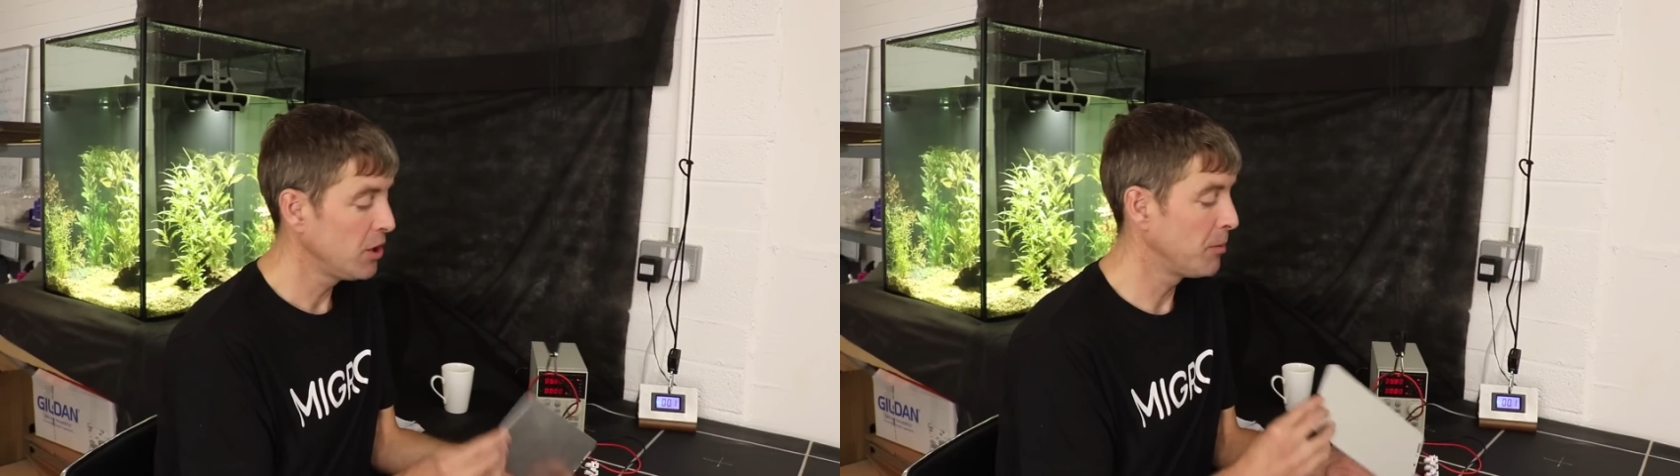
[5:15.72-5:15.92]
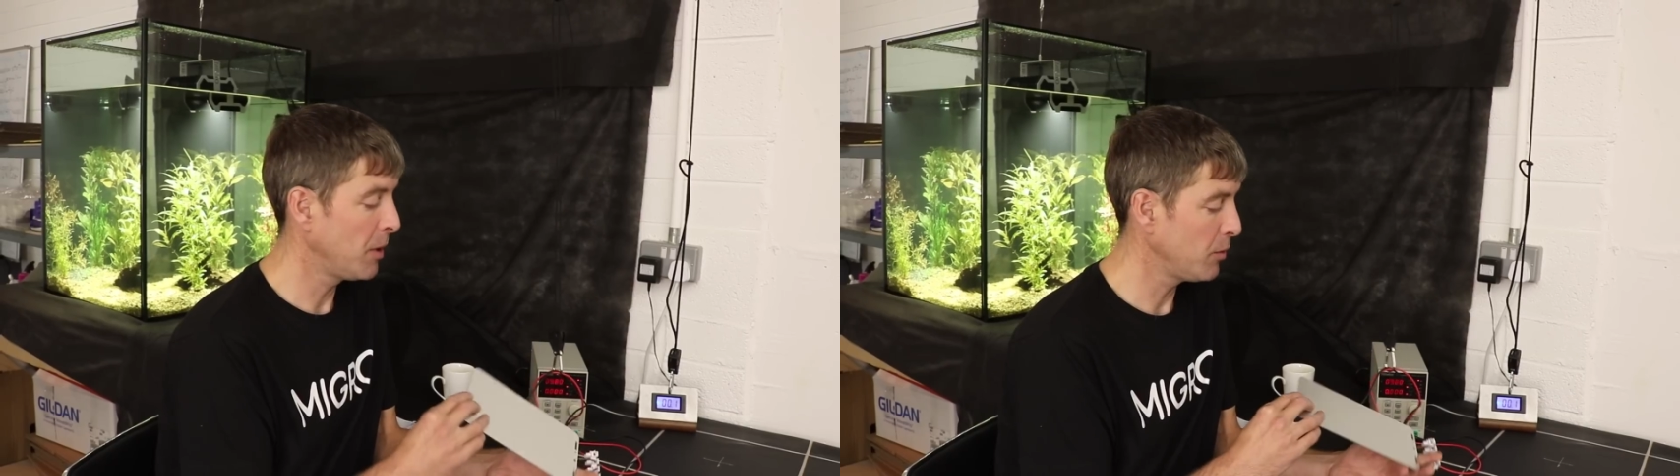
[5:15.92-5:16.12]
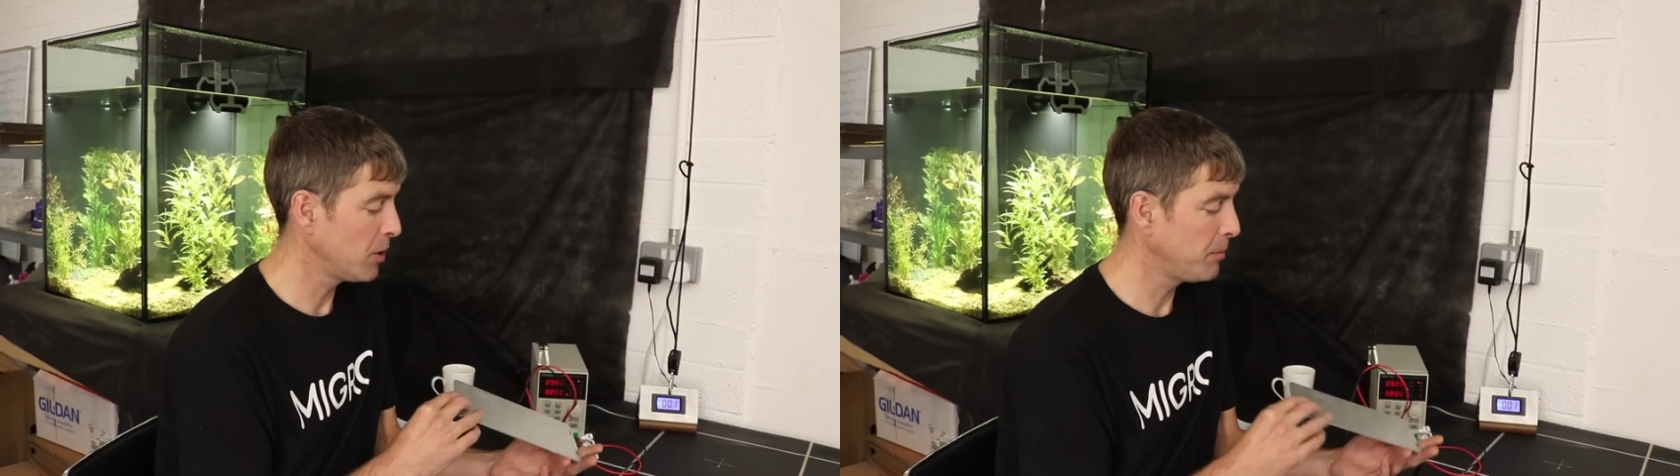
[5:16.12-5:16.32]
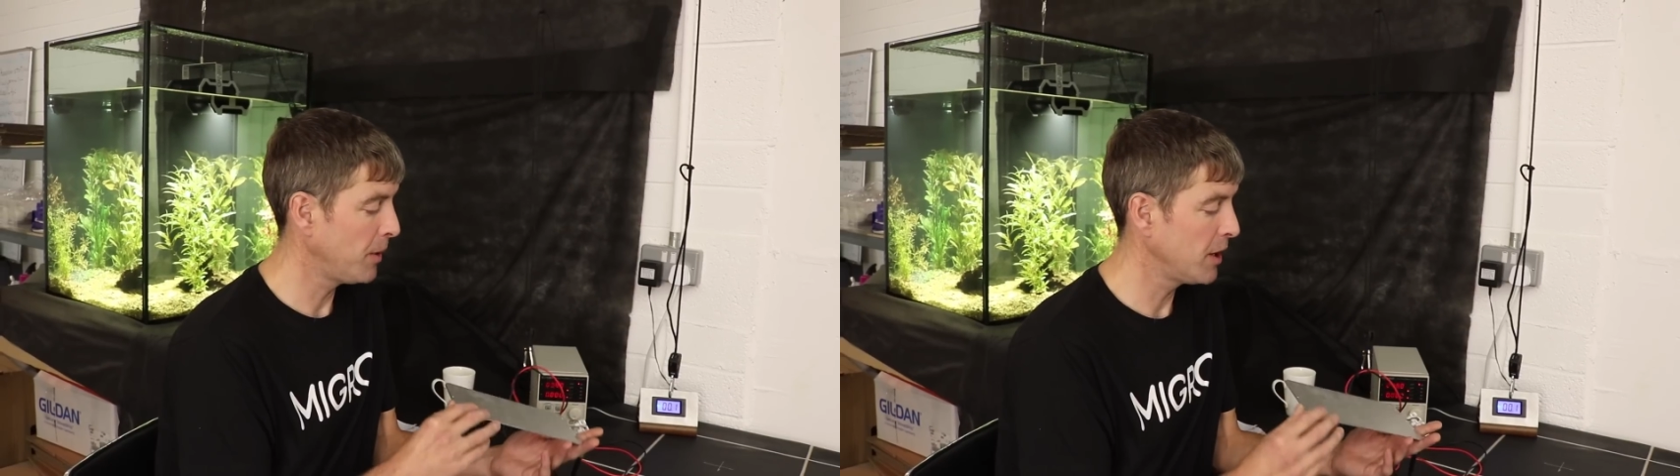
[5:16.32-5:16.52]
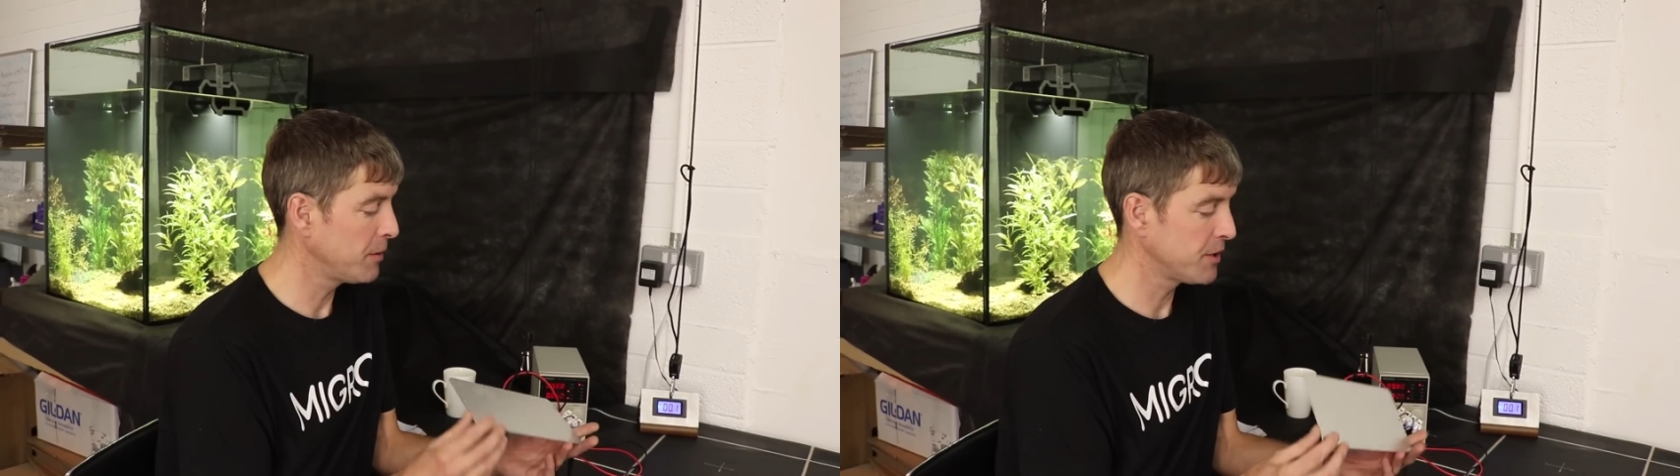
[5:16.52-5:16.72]
You might want to
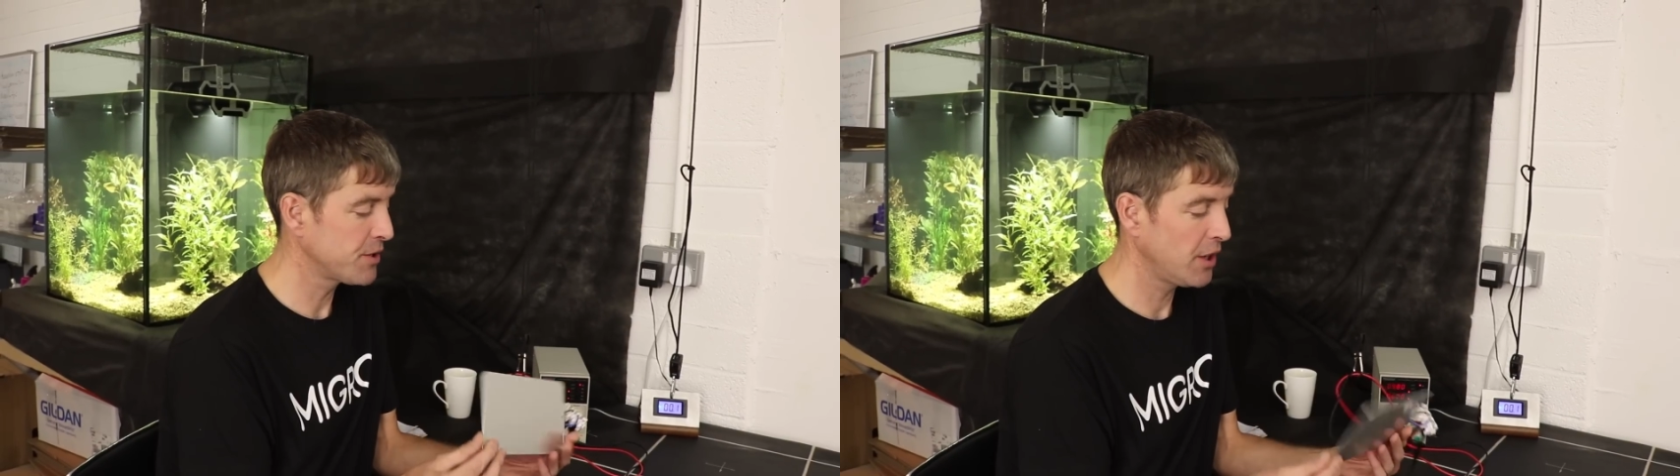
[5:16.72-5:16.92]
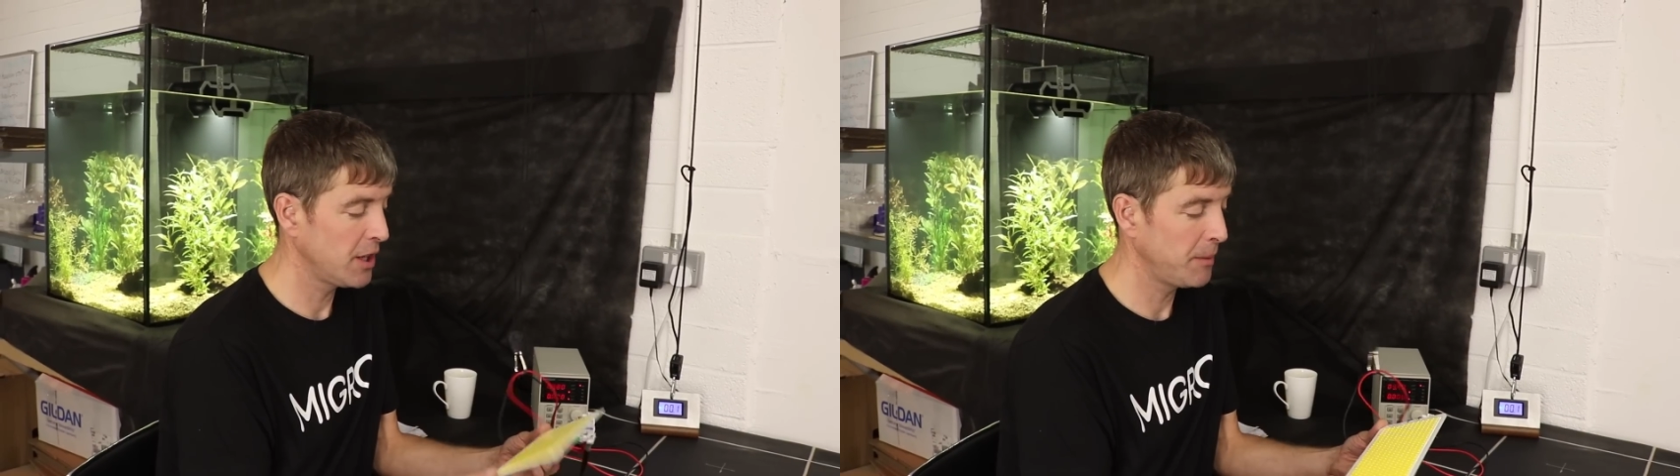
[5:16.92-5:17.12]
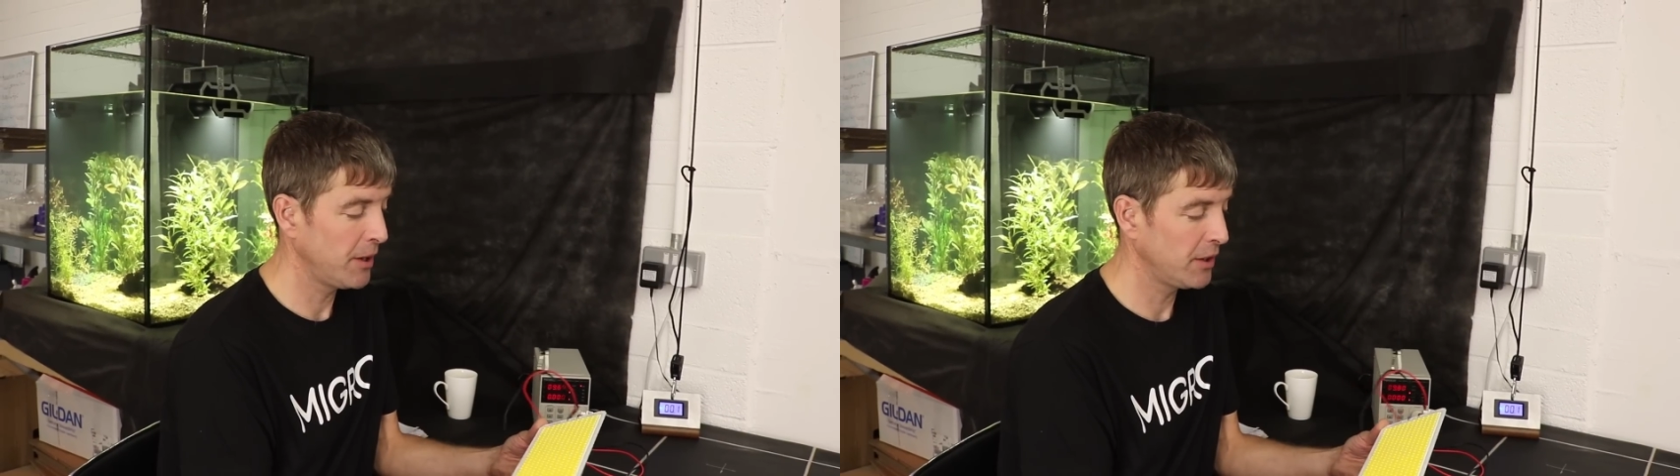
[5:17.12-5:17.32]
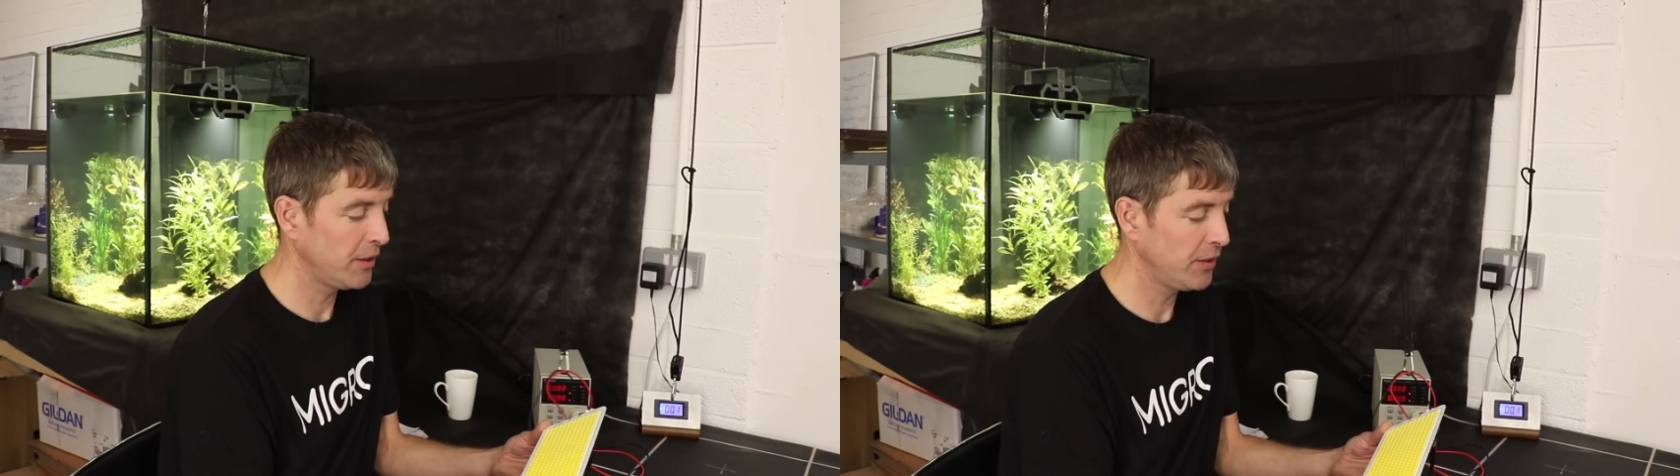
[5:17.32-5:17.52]
buy them and try them out